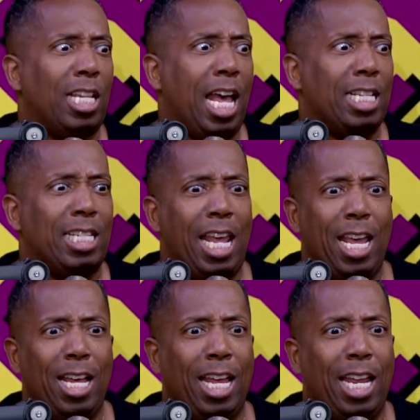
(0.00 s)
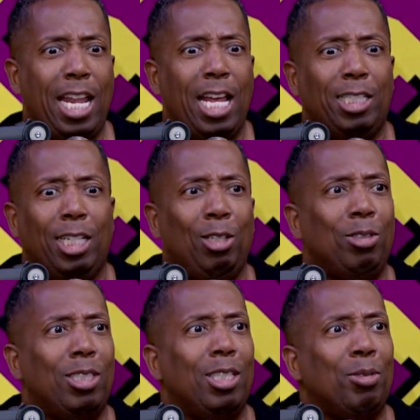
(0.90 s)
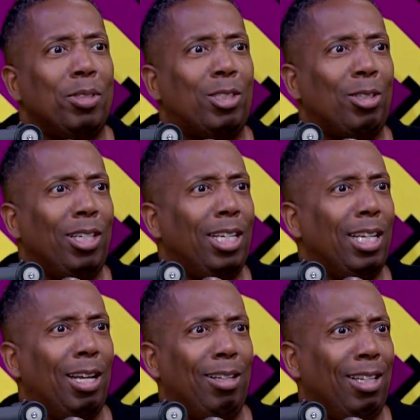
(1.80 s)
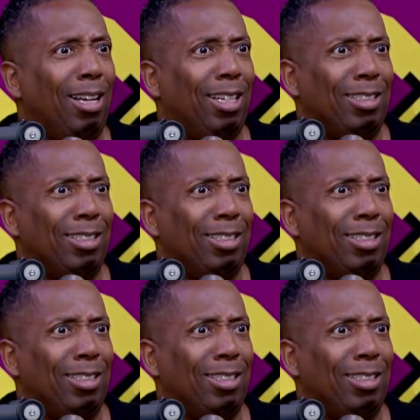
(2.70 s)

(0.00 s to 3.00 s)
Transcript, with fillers: Isaiah, and now she's losing this one too. Right. she